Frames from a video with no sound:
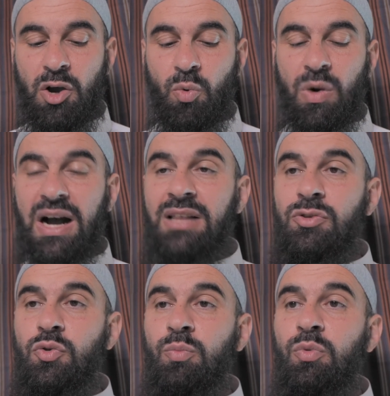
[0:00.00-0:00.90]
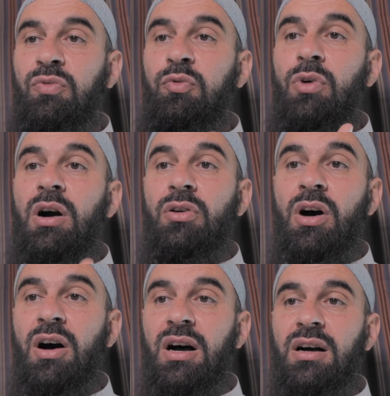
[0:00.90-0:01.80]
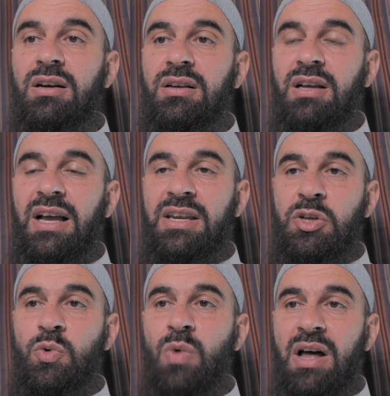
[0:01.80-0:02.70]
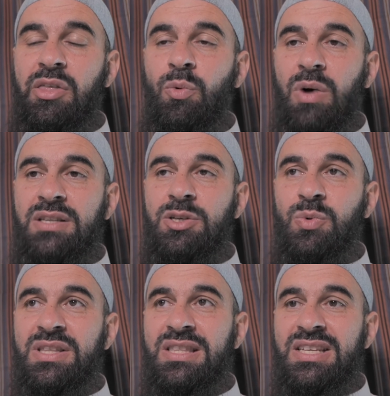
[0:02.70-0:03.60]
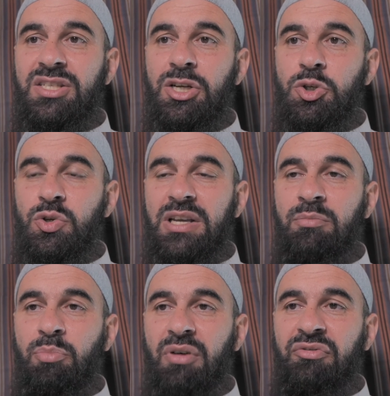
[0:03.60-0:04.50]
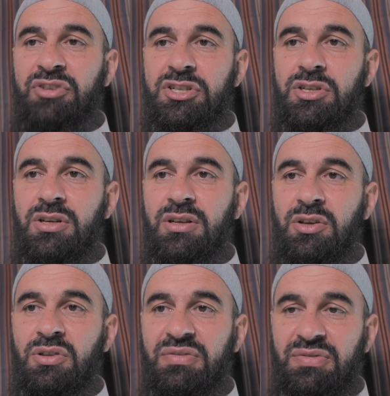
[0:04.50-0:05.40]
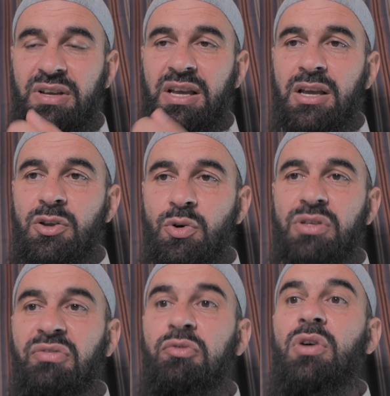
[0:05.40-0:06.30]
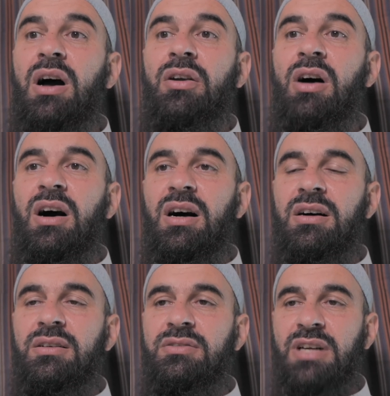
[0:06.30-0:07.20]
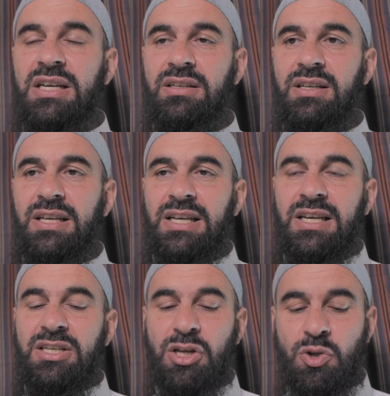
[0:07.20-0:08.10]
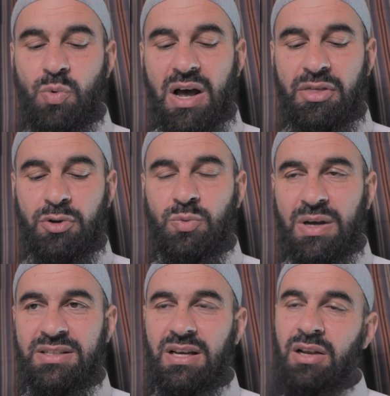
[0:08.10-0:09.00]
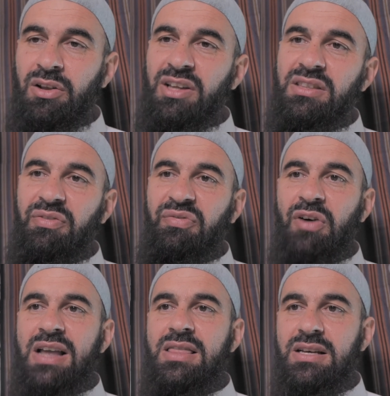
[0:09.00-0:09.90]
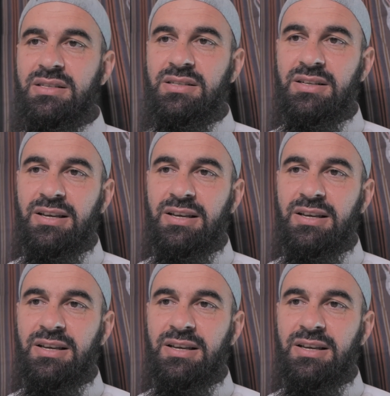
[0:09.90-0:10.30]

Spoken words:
Wa antum al-fuqara, and you are the ones who are destitute, impoverished. You're the fuqara, right? So you are those ones. Allah defined us.